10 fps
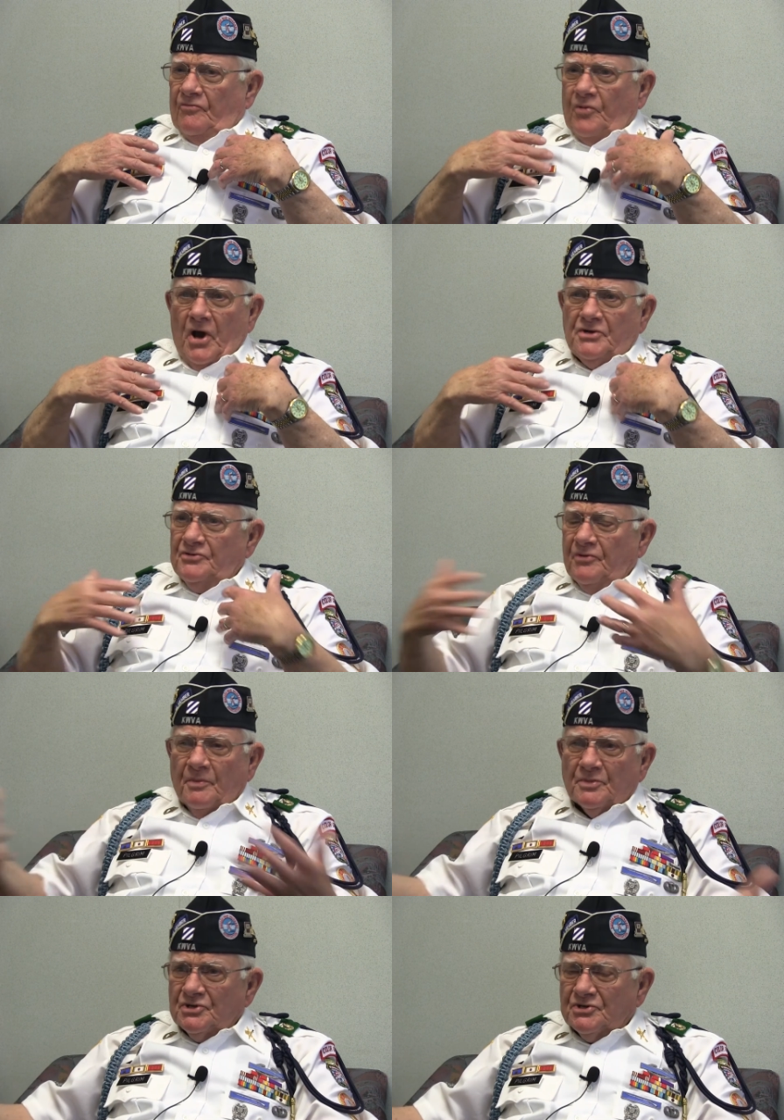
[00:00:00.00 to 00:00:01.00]
fresh
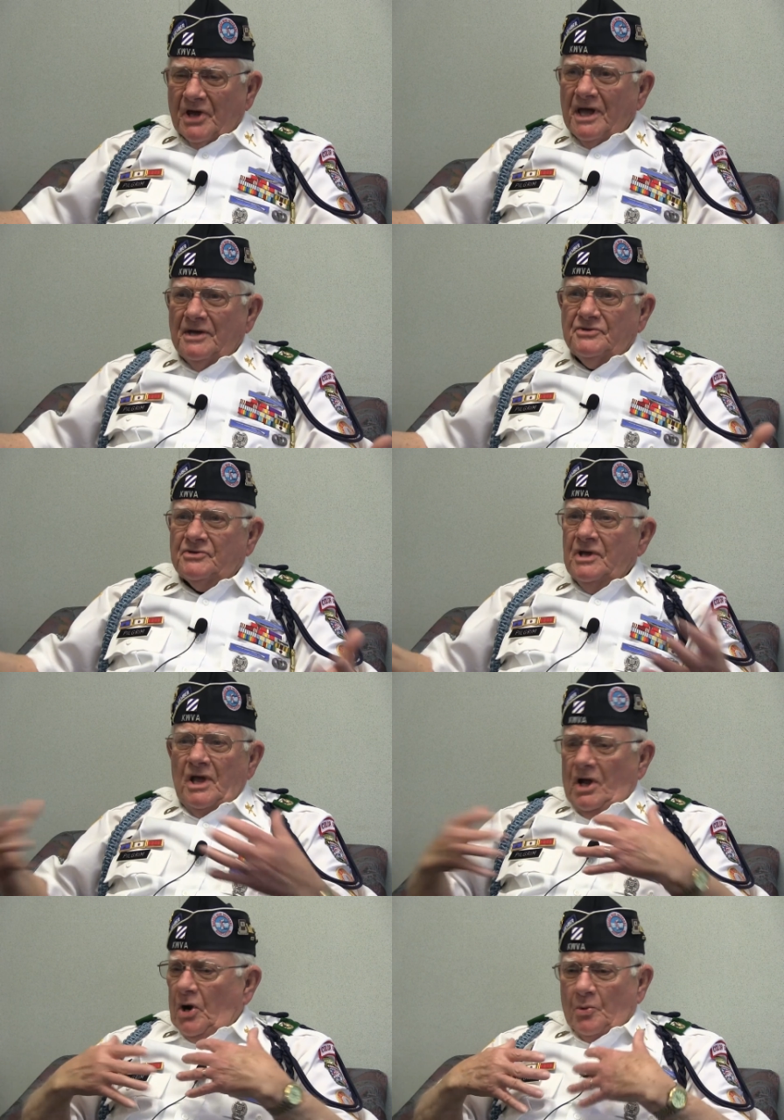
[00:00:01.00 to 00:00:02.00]
from the States,
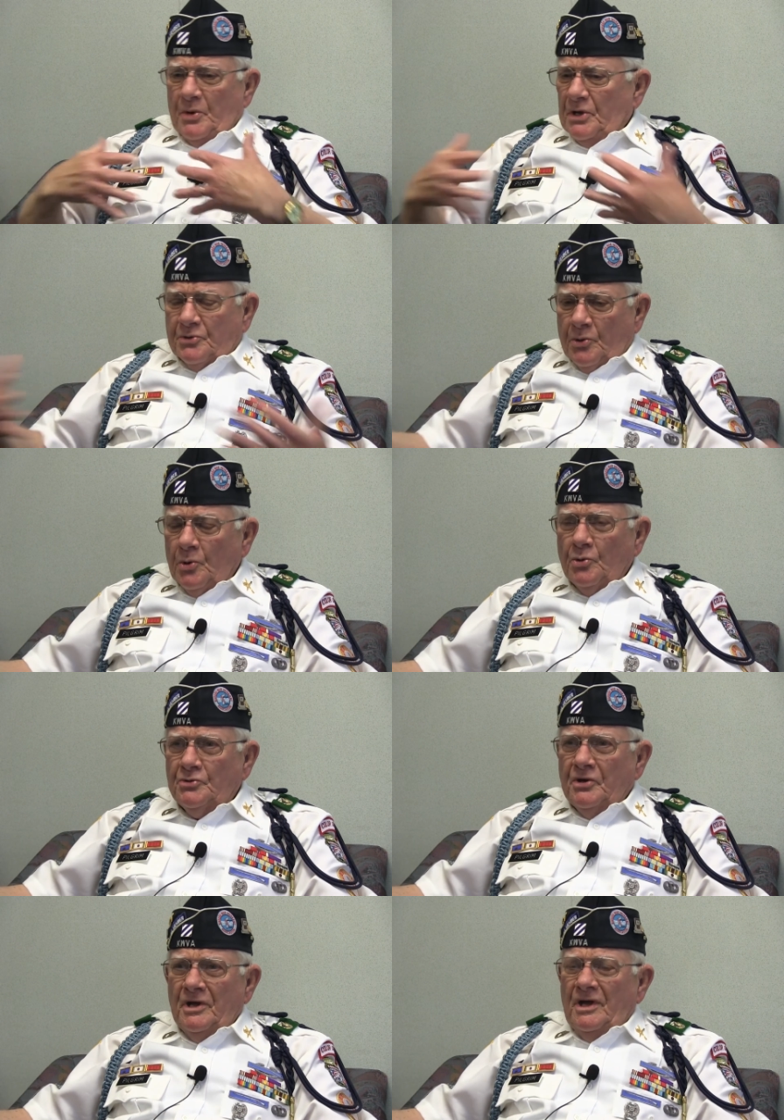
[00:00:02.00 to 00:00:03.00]
a
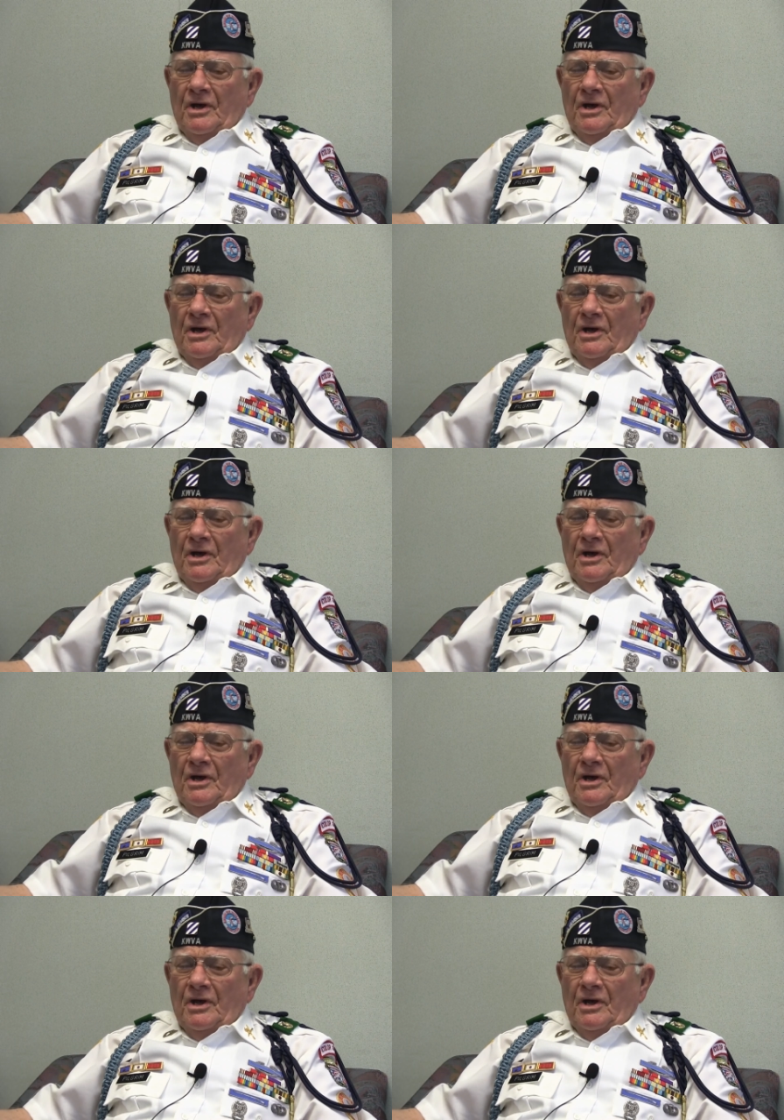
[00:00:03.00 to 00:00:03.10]
recruit